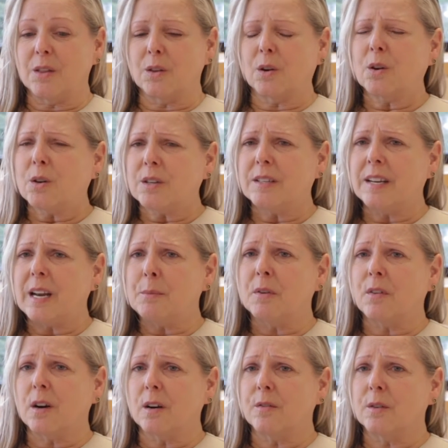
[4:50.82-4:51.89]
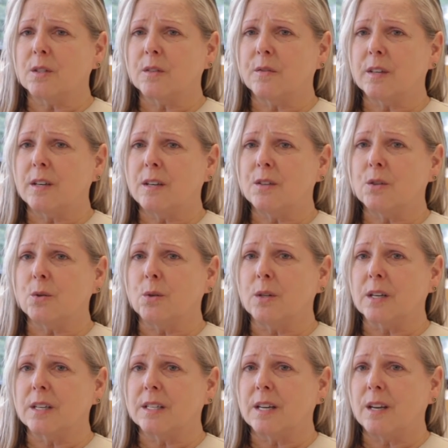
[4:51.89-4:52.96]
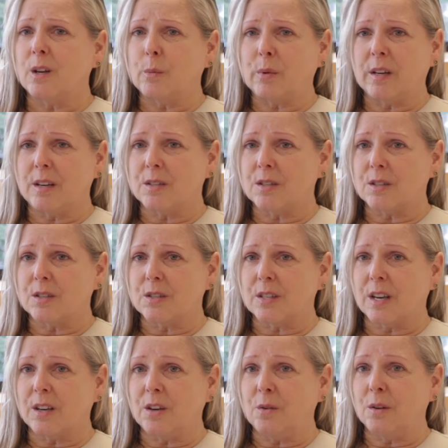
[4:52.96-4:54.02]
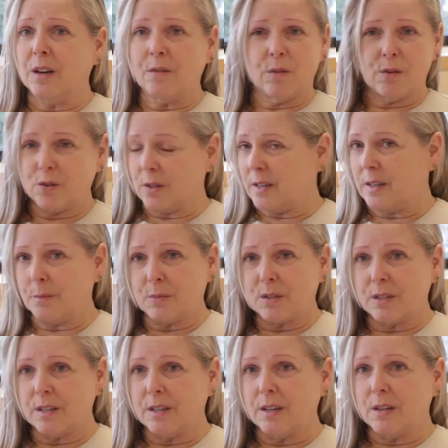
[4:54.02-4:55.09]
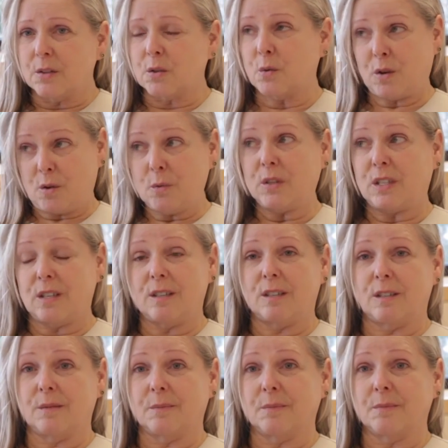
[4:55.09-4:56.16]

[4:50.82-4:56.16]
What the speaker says: the good name of Harvard Divinity School can take you places that you never dreamed. So use it.